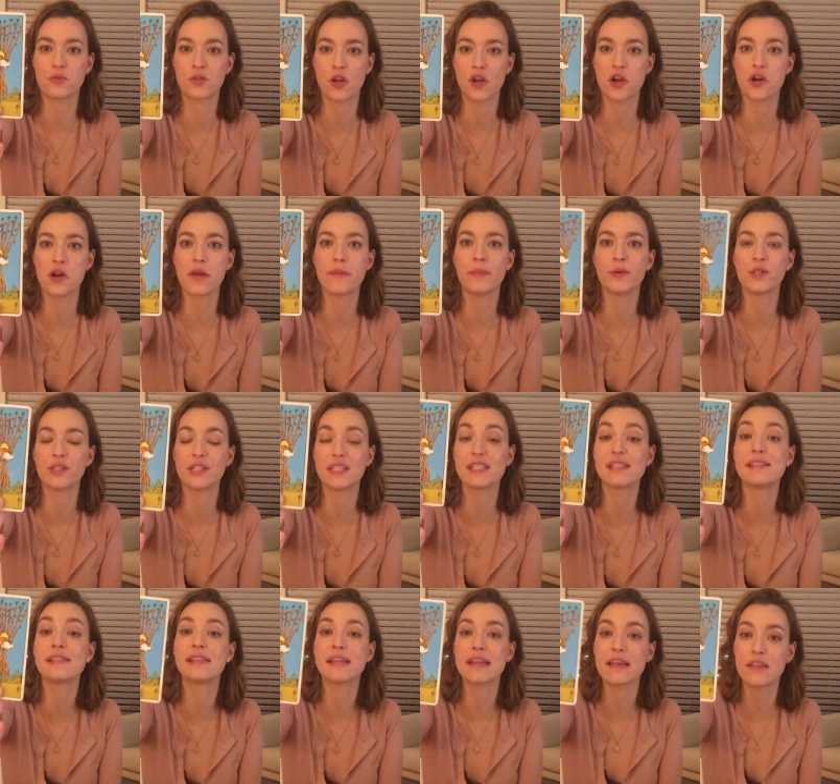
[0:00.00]
so you're able to
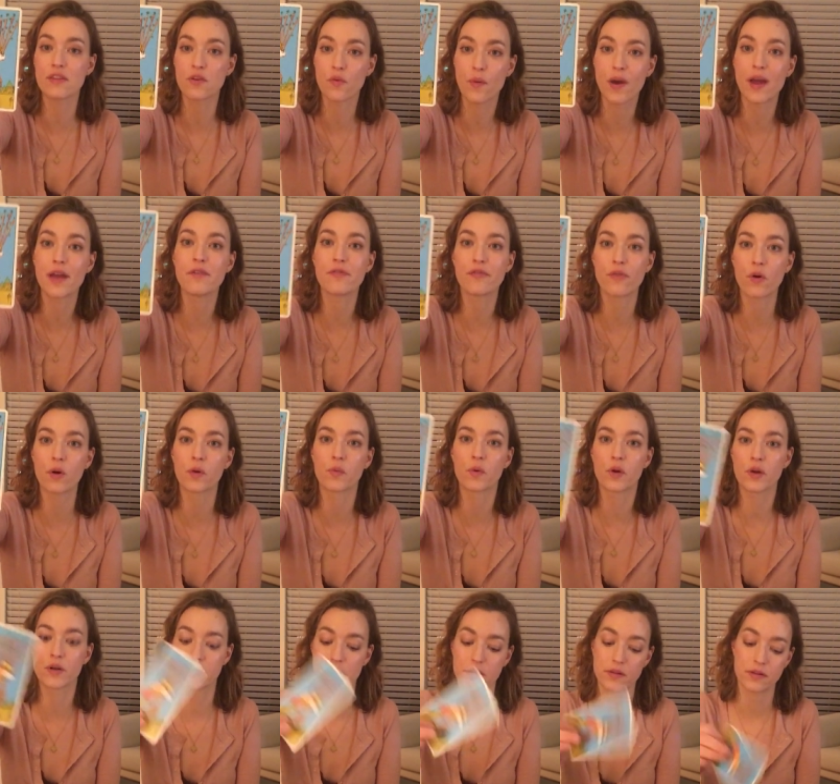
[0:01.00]
see the way
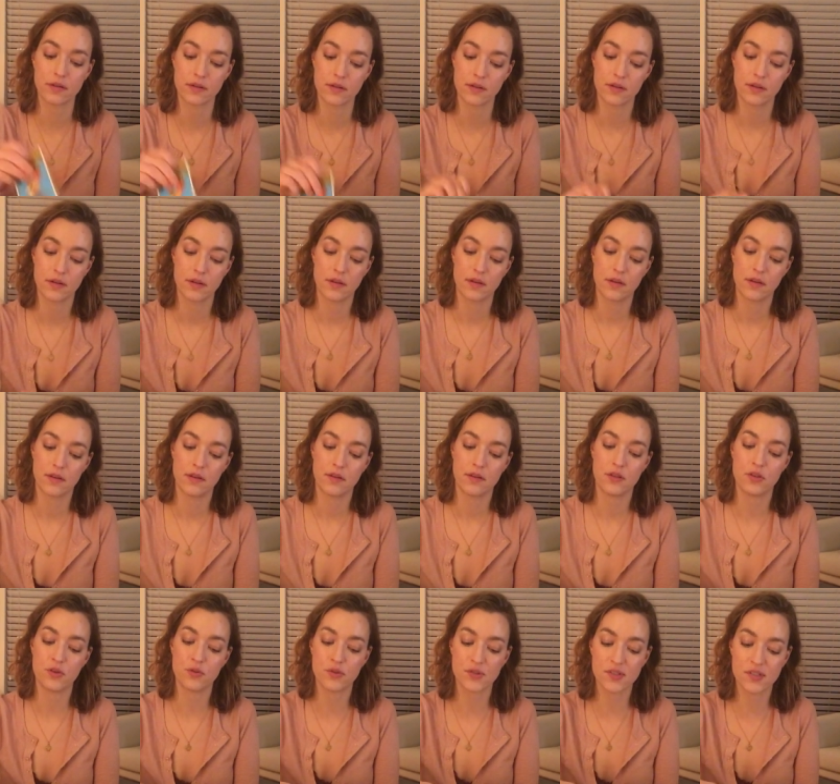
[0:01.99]
forward.
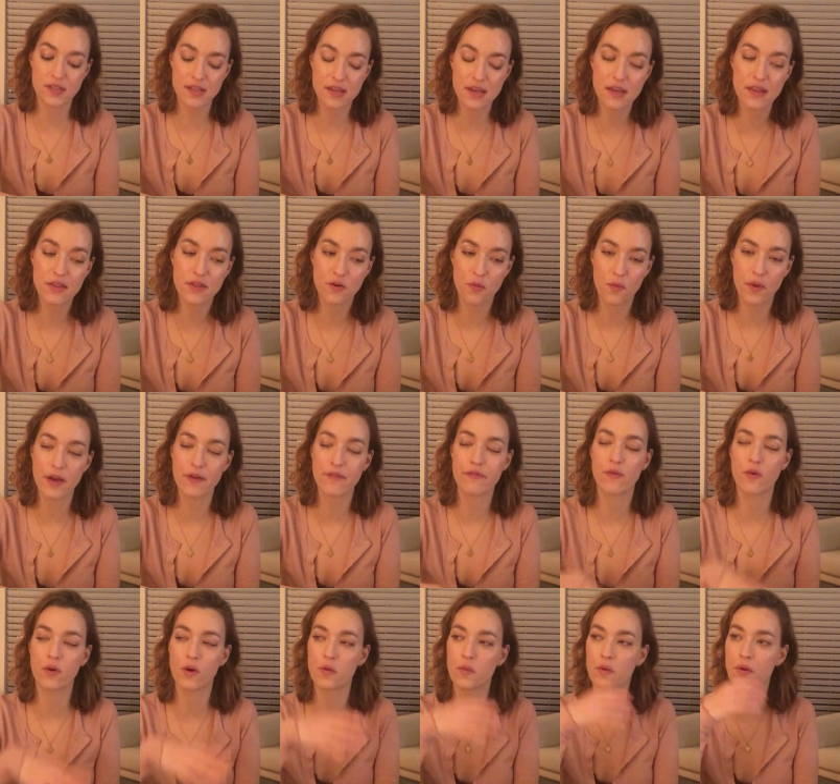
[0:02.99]
You see the way
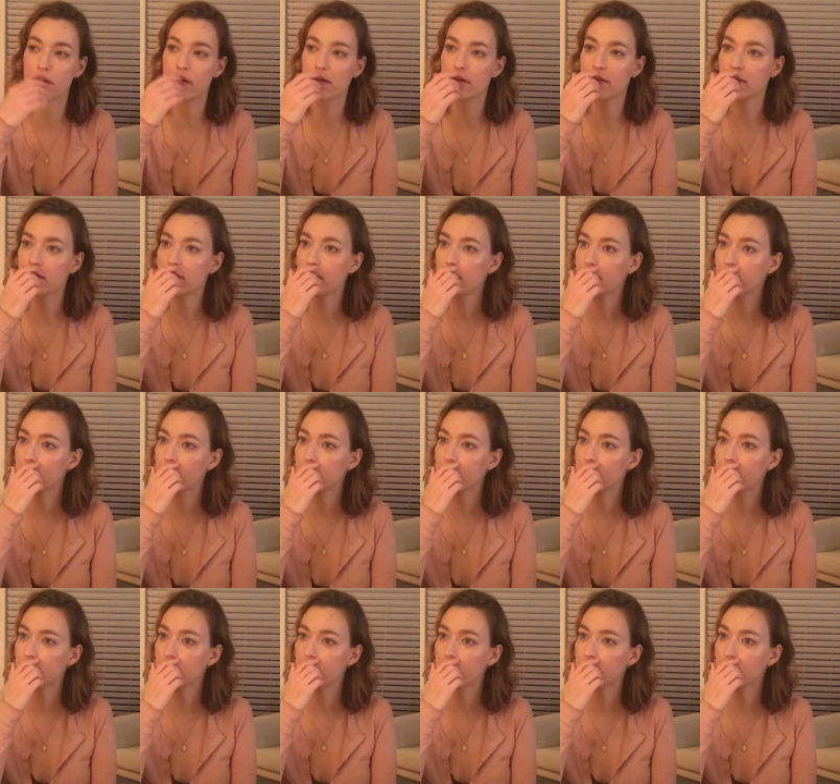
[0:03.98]
forward